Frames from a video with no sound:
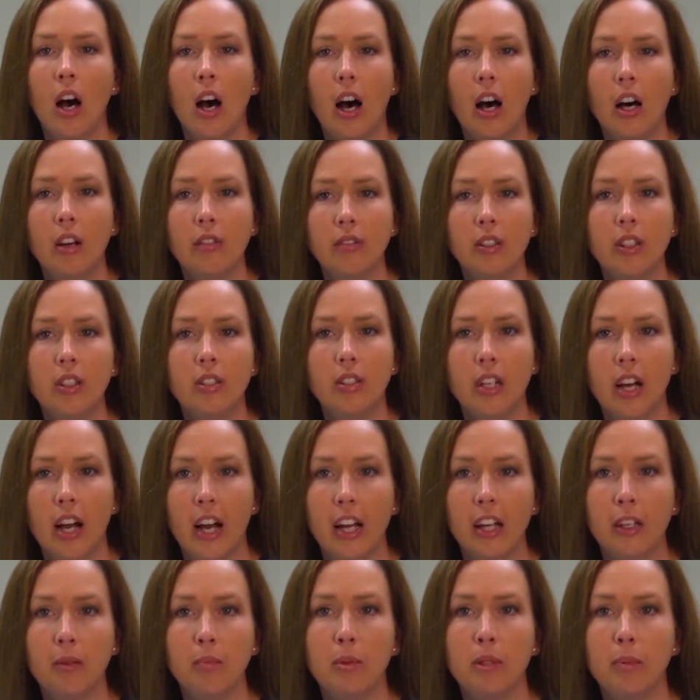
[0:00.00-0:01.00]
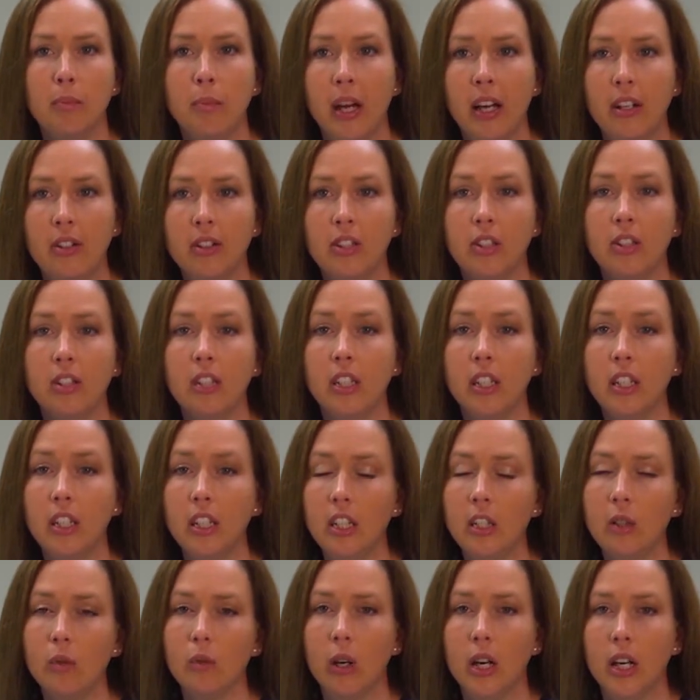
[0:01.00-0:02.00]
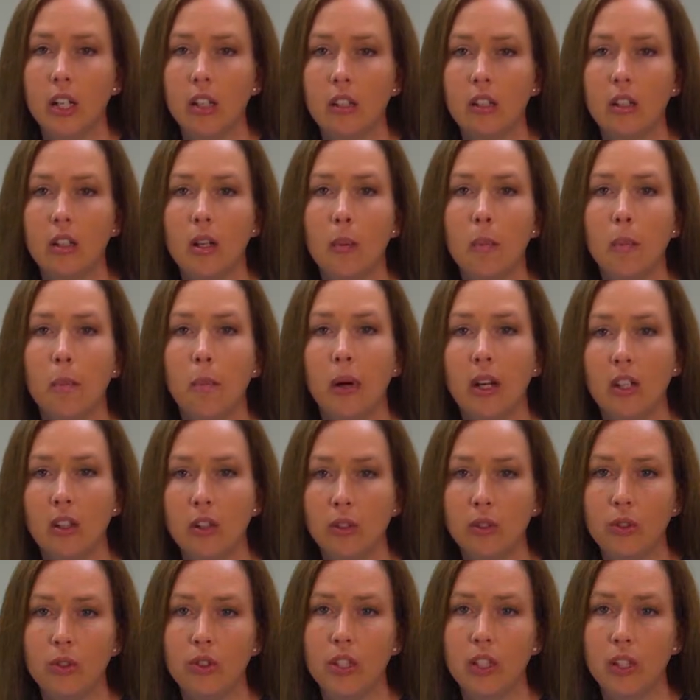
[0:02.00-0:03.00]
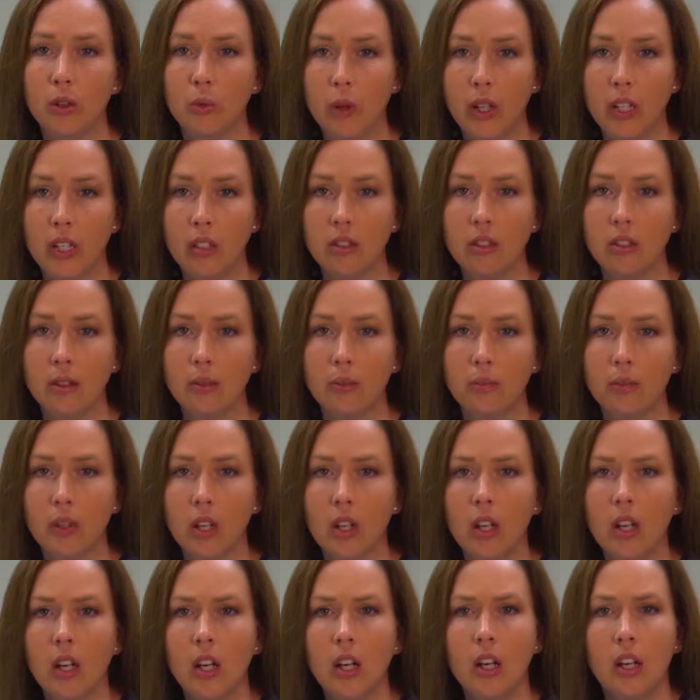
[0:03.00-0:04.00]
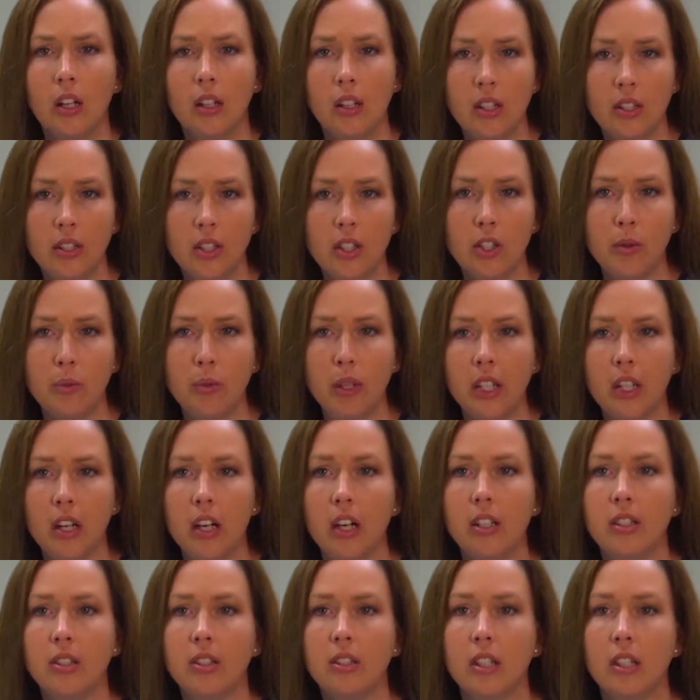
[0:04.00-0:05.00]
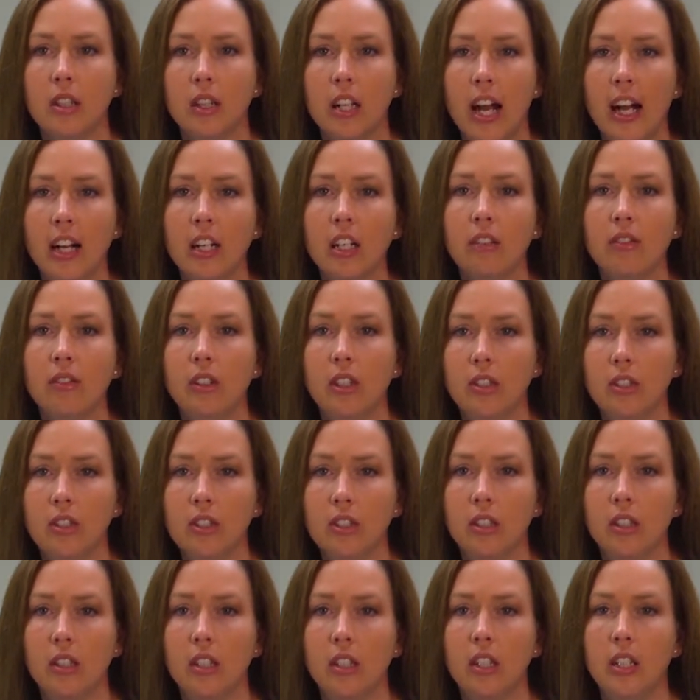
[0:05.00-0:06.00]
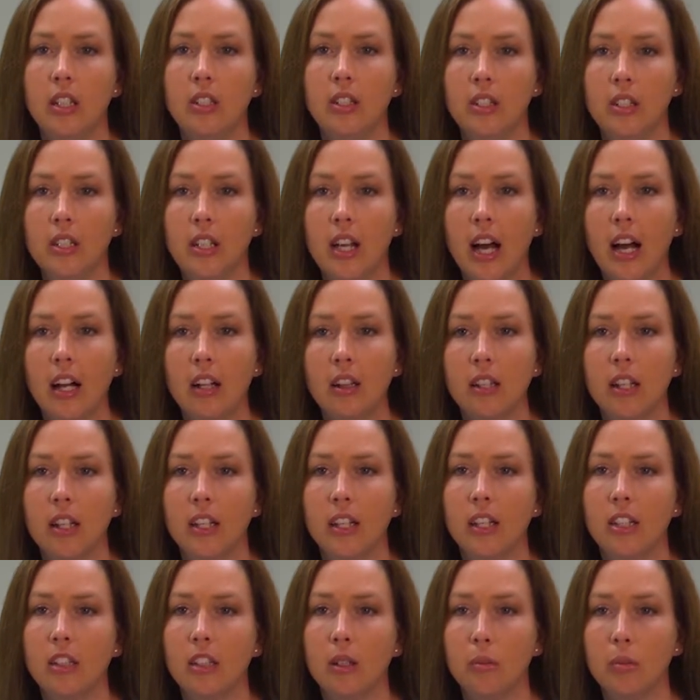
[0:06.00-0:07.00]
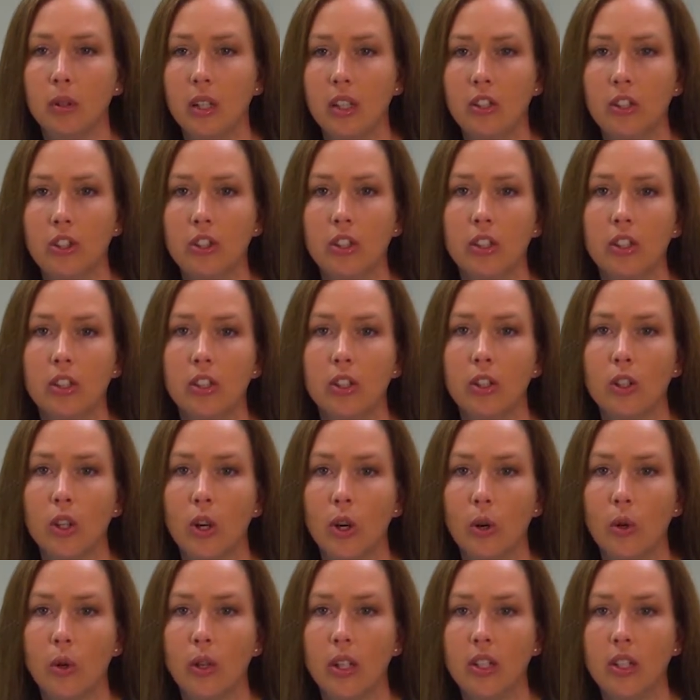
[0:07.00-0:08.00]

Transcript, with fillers: Oftentimes, pets are eating well but losing weight. This is because the lack of insulin is not letting the blood sugar go